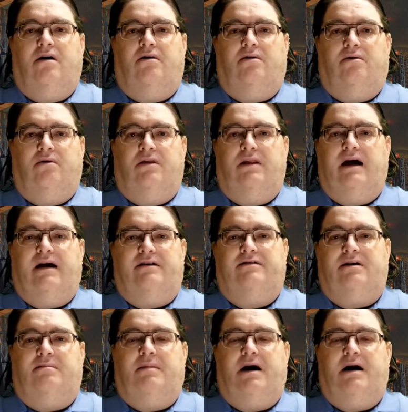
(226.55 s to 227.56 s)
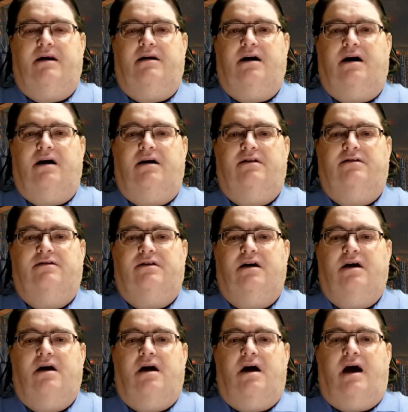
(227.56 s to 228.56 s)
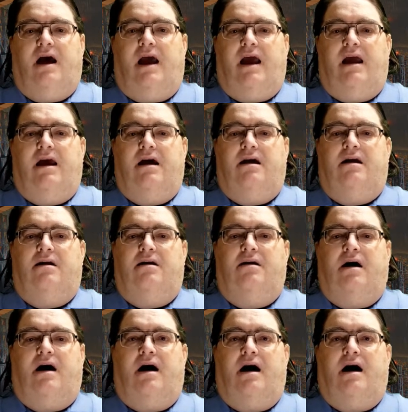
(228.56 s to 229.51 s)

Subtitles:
or less on my dice, and